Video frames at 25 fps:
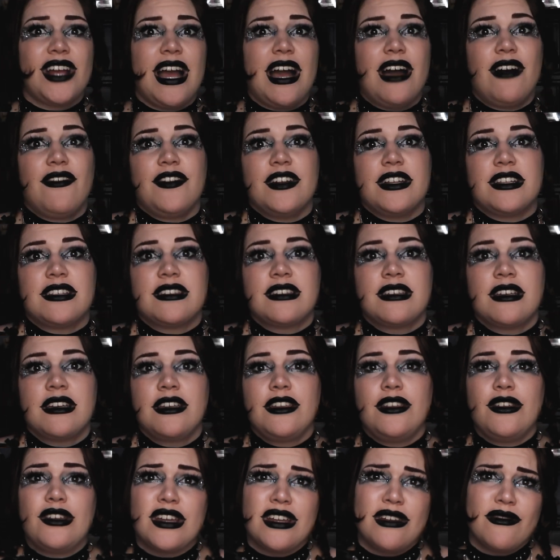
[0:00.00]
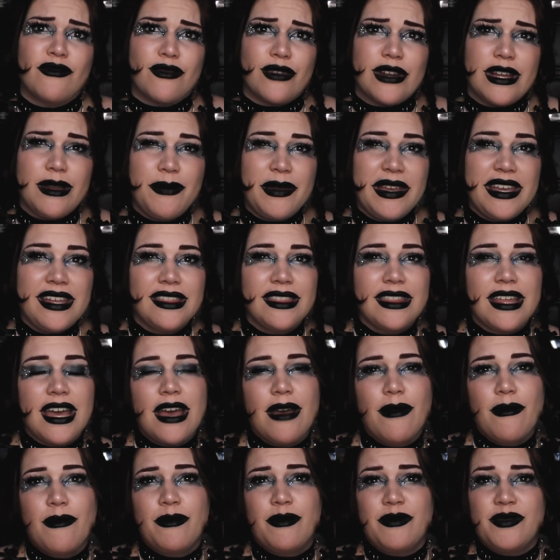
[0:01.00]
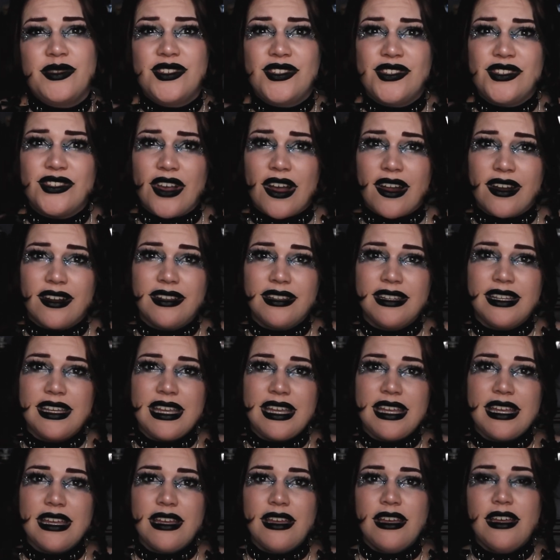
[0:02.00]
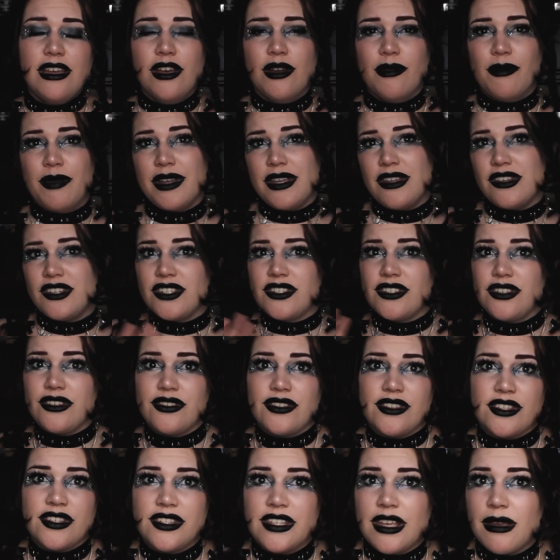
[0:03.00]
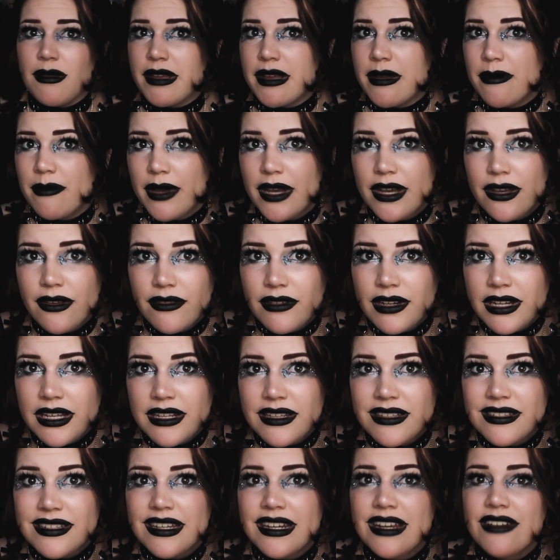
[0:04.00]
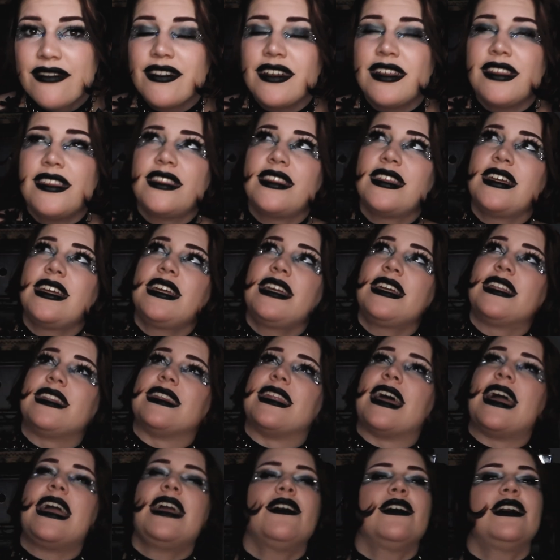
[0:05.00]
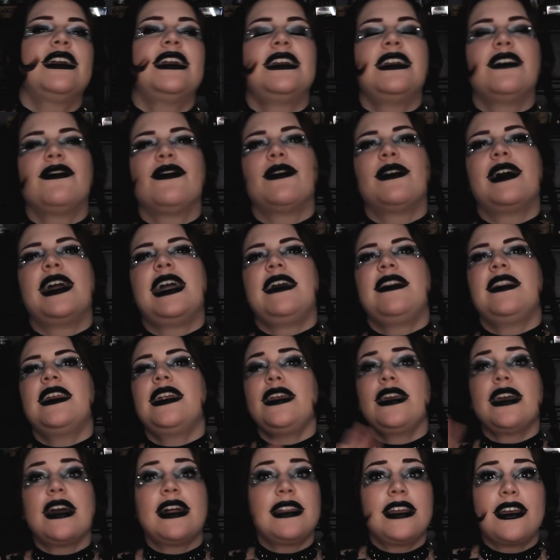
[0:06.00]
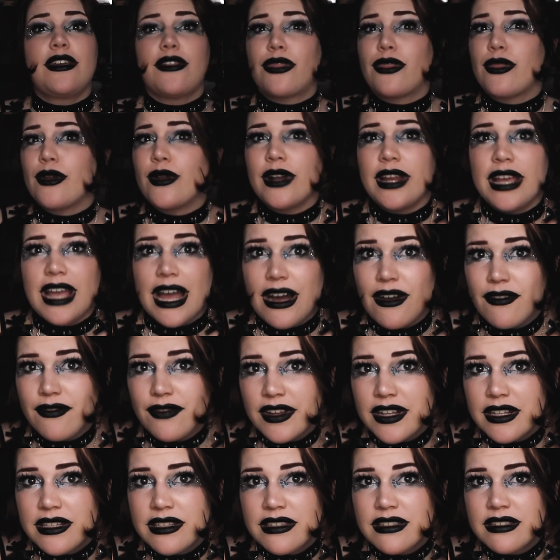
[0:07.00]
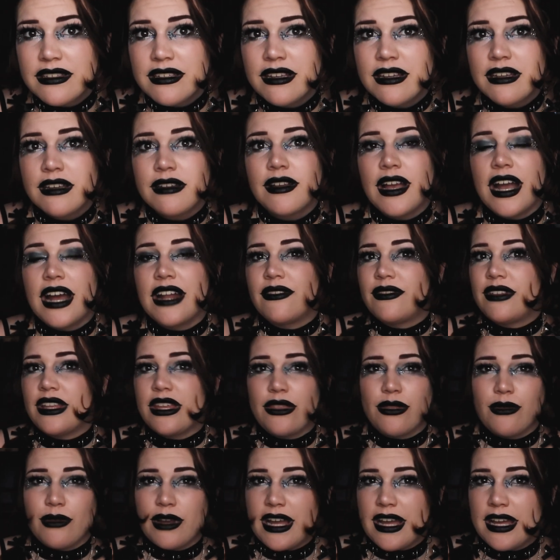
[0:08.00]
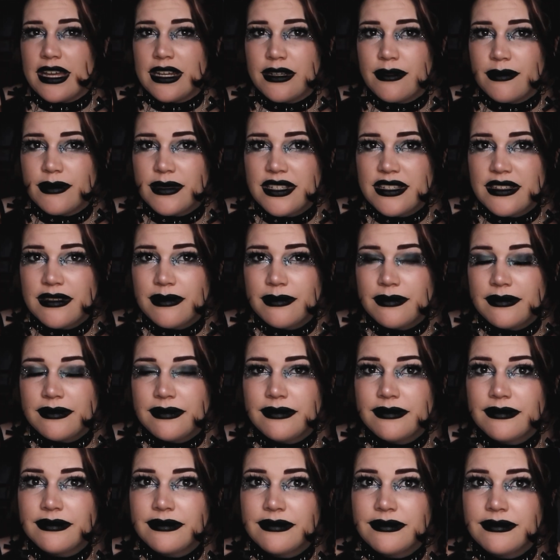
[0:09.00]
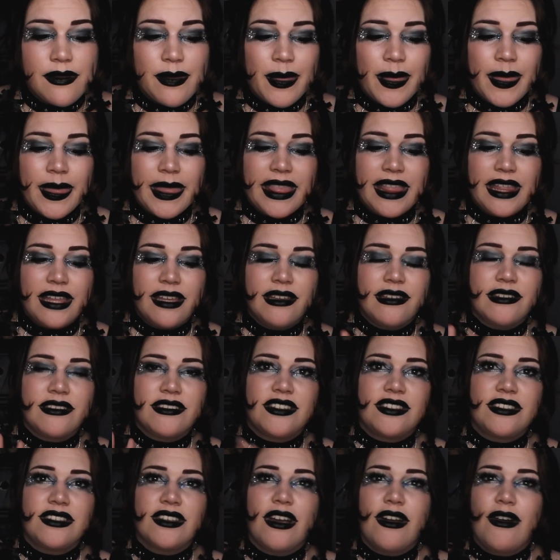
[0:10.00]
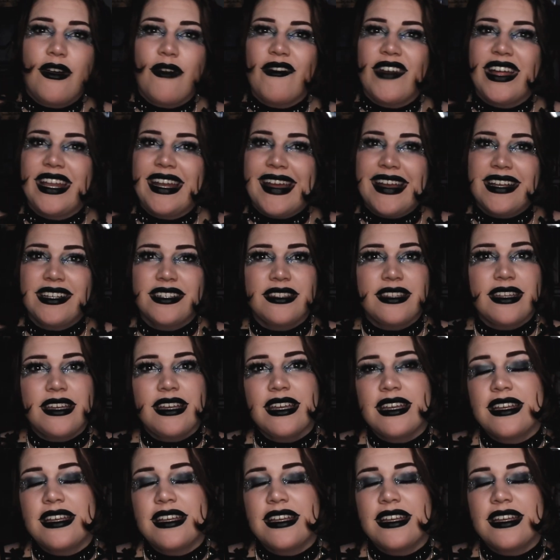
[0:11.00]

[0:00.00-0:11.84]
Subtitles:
your outfits. You can repeat them subtly, but you just use the same components and everything and layer it a different way, and then you got like 30 outfits out of like 3 items. So my next thing